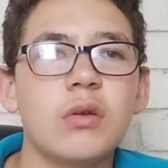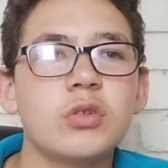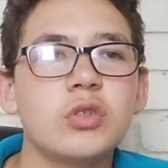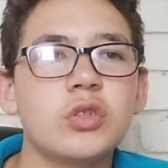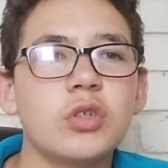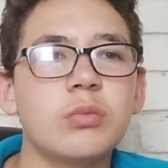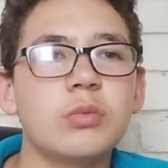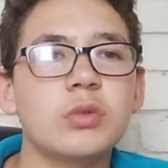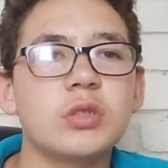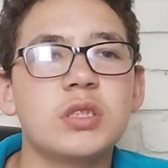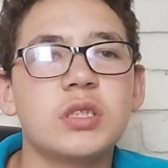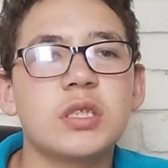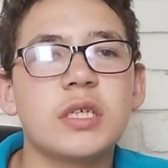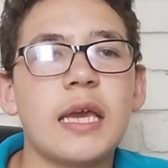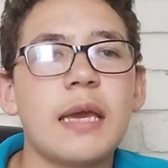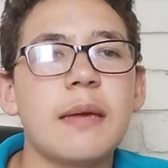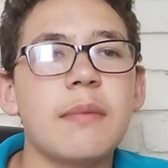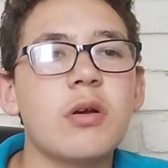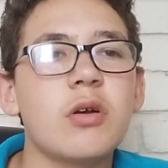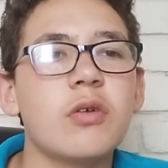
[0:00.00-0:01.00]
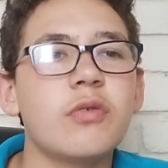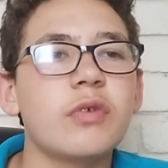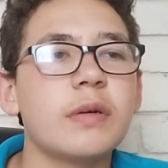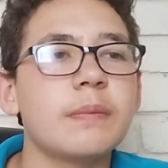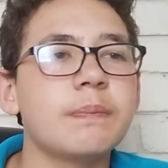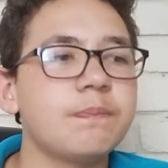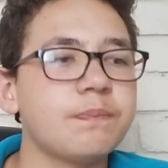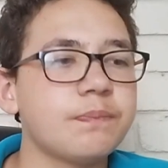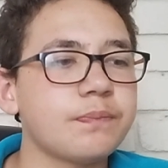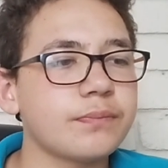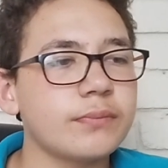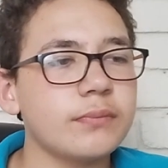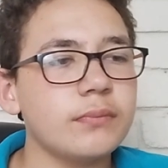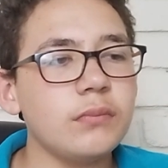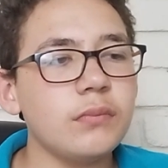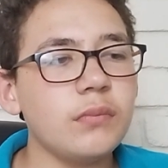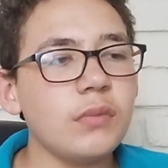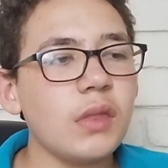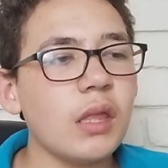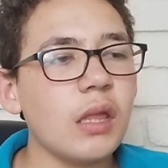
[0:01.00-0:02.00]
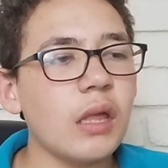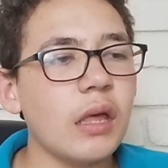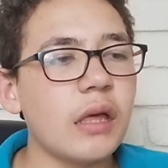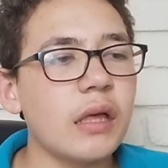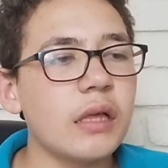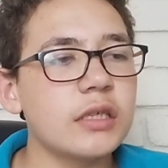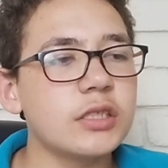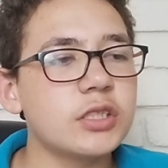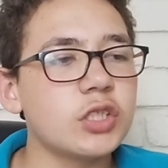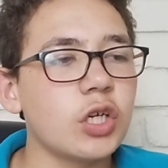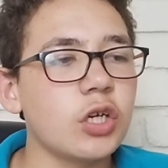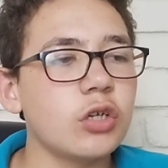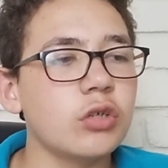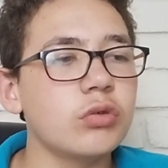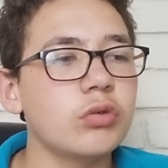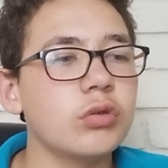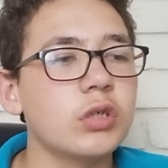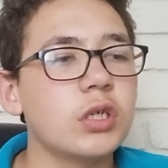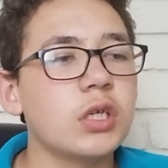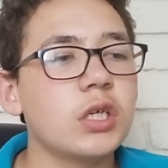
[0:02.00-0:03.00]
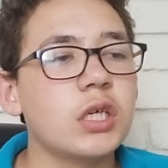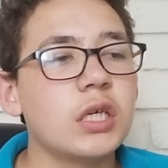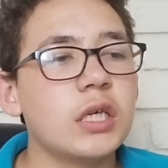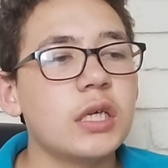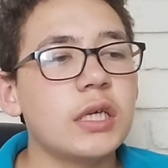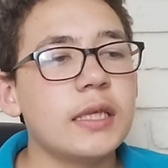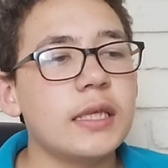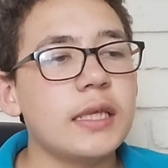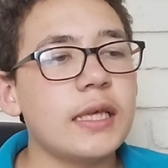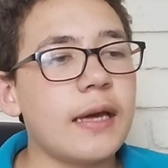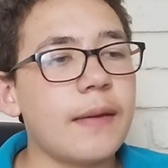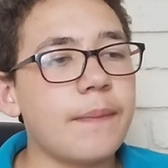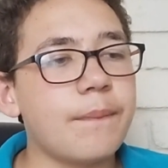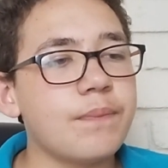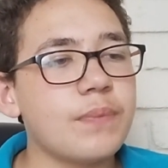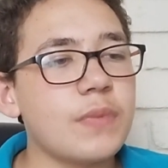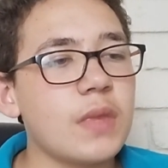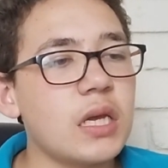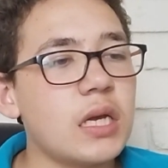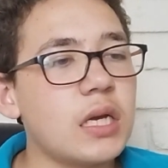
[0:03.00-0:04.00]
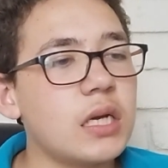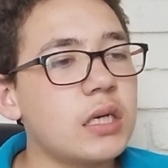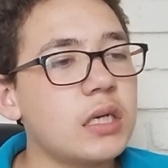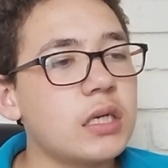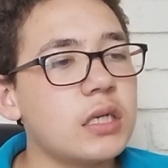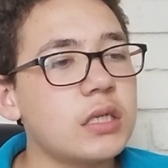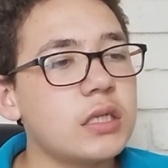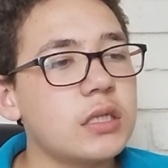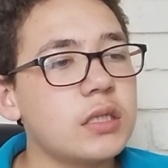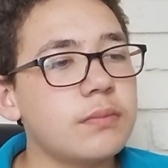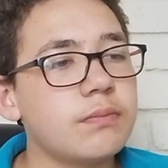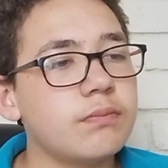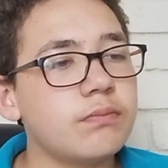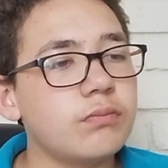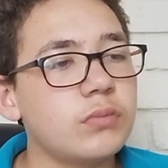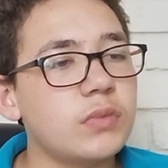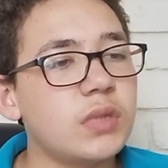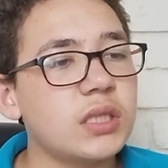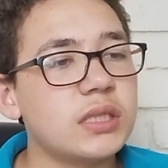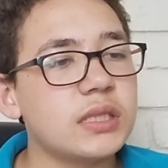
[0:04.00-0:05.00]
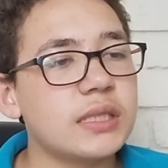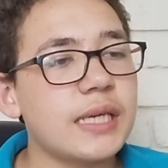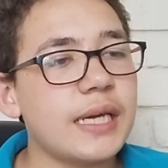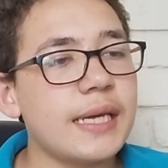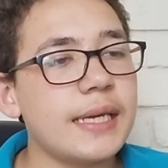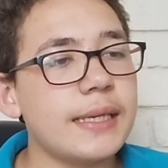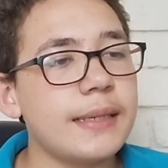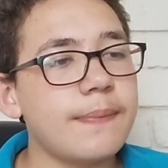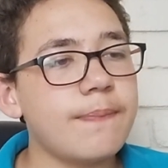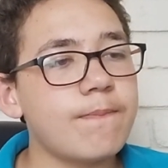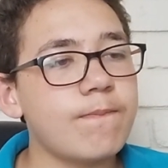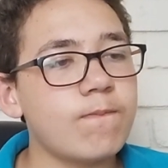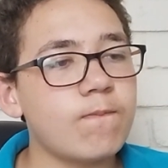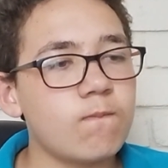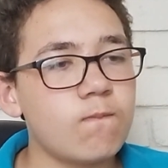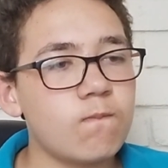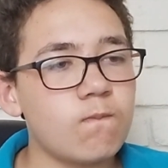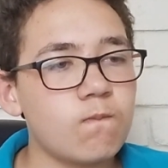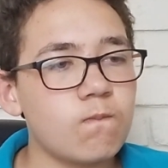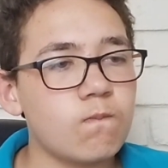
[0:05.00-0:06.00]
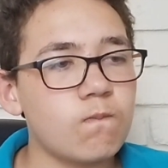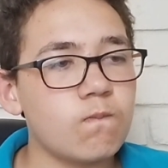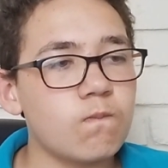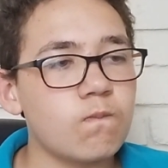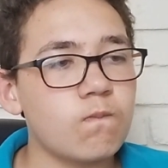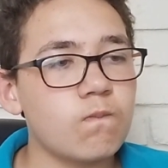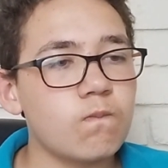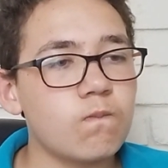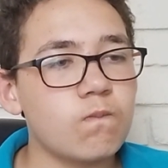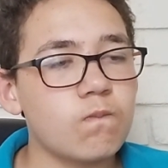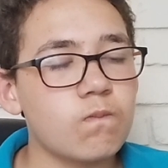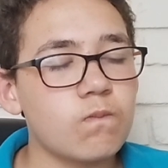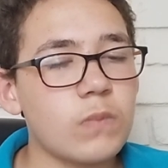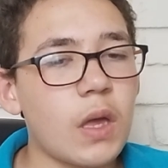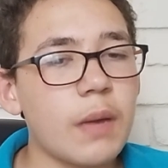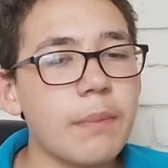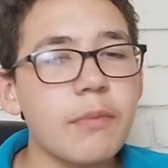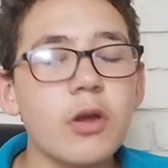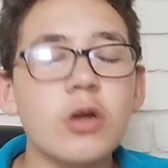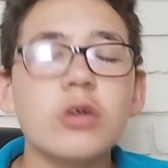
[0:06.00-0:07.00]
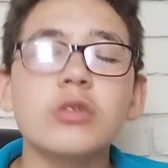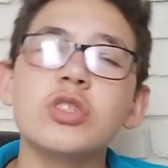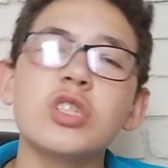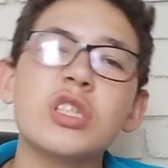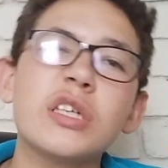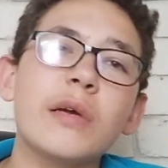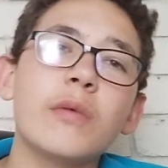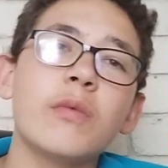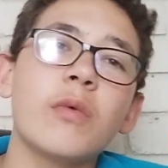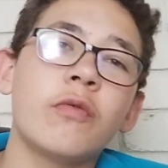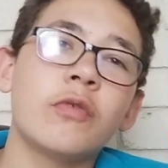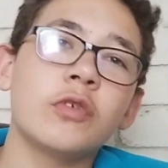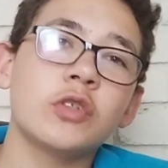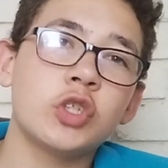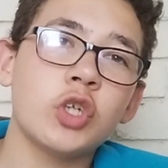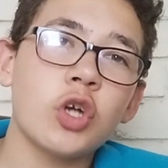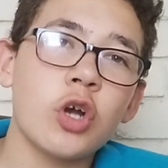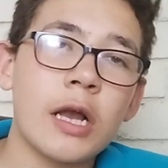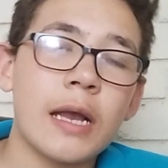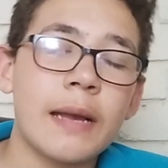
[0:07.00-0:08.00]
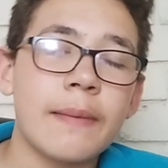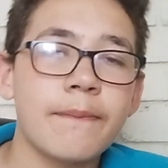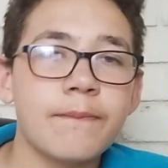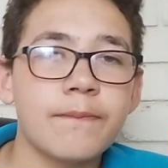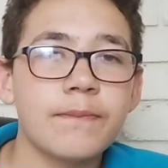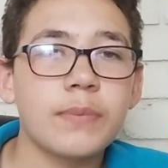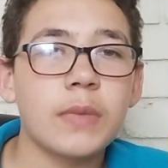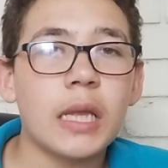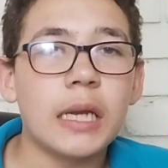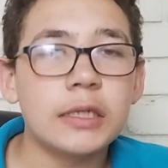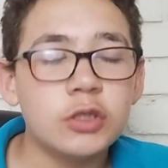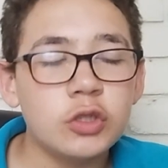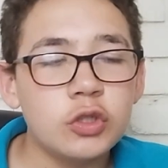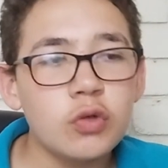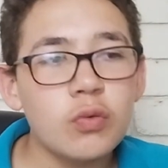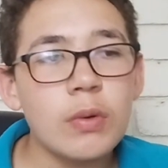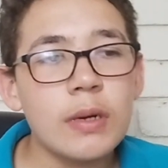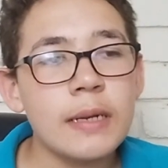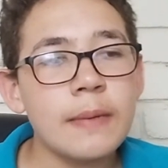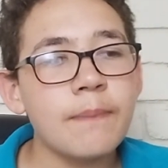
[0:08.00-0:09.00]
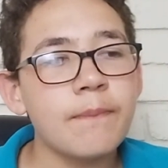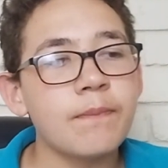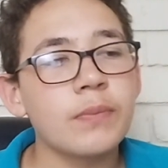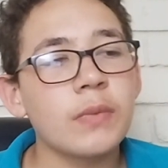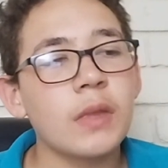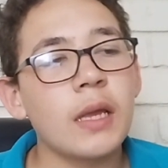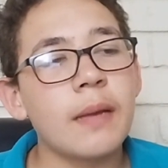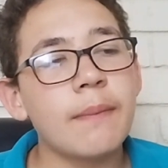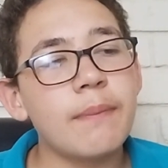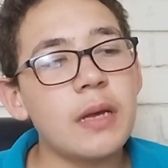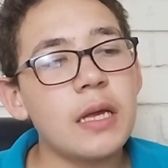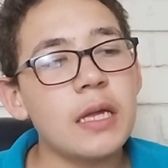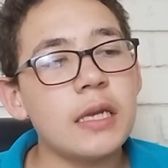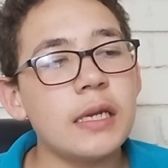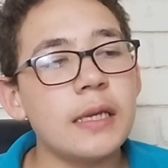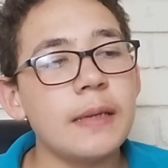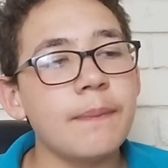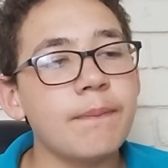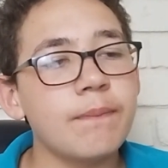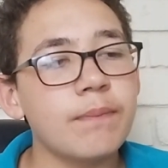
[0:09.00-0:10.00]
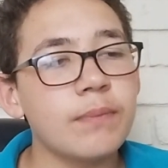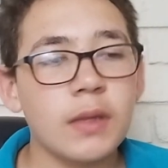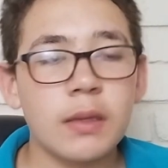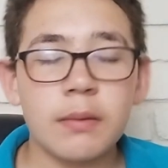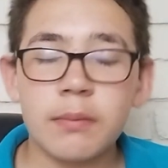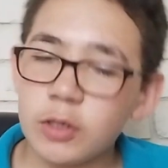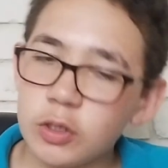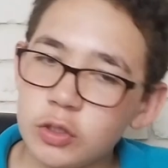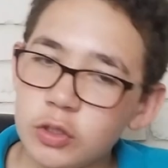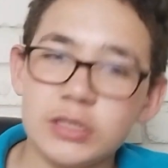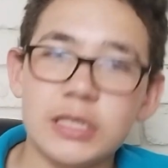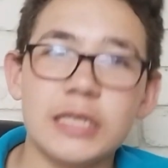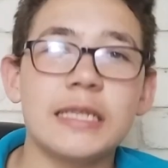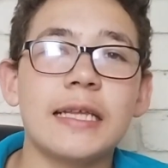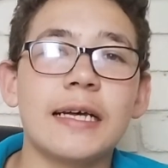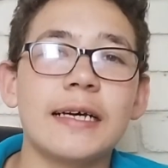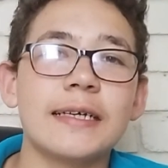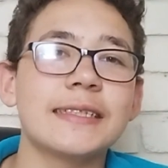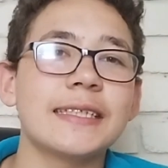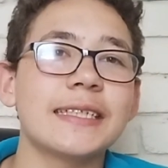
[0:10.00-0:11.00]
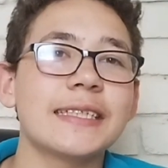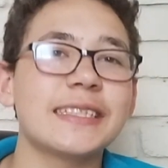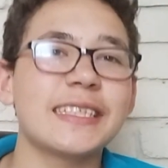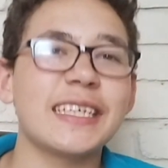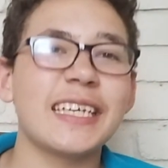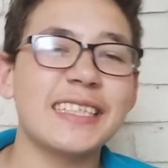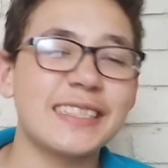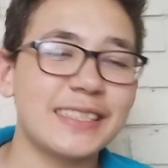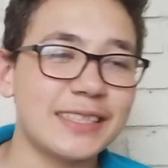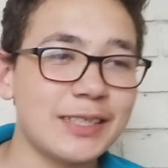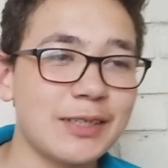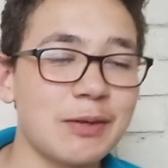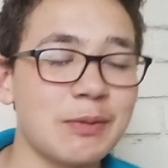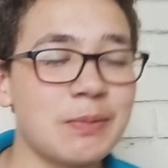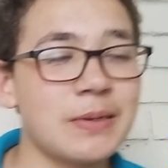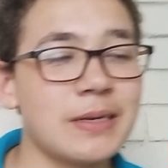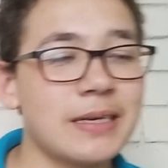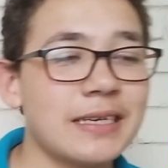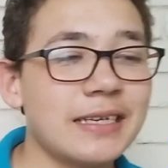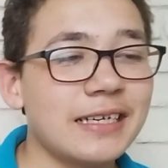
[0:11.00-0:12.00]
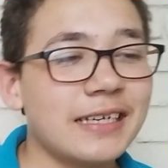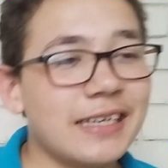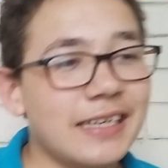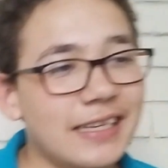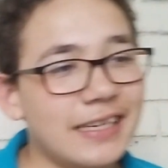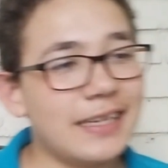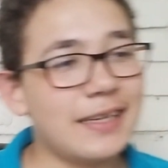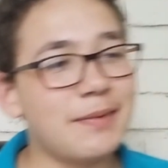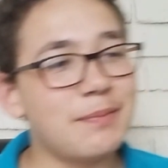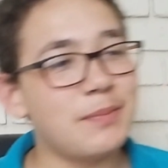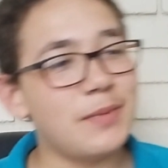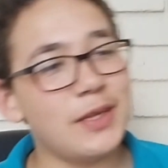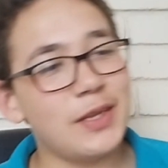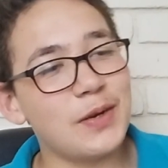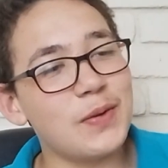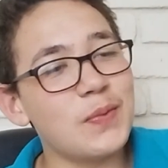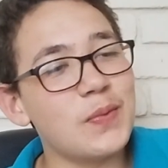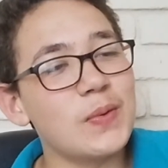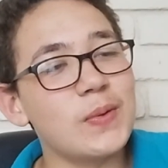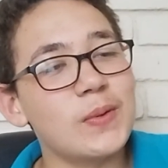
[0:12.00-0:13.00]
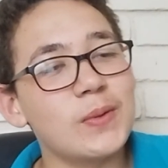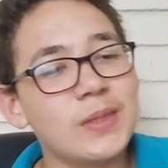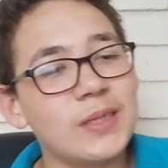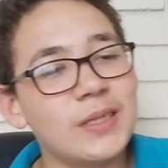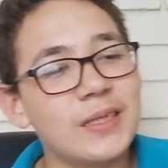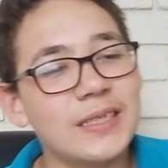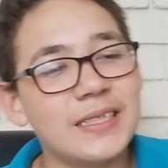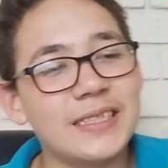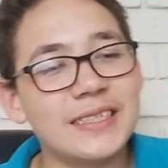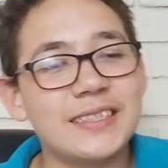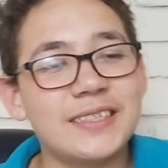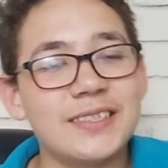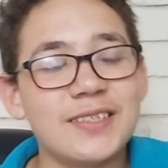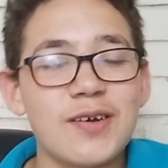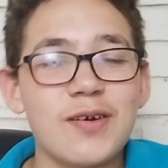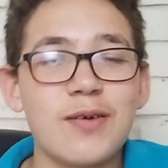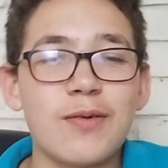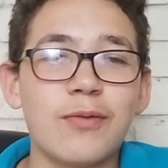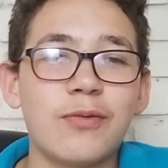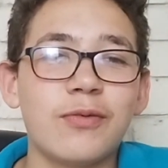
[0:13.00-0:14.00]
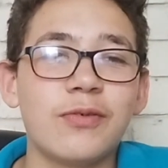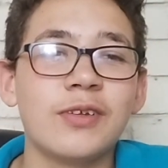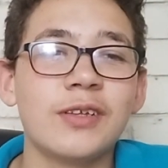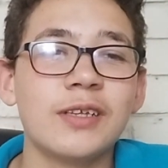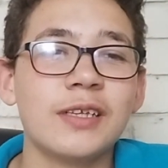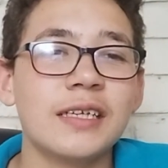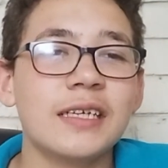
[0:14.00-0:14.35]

it's almost game over. So, yeah, this game, I'm going to go with a shocker, 2-1 Burnley, because the data says so. In the words of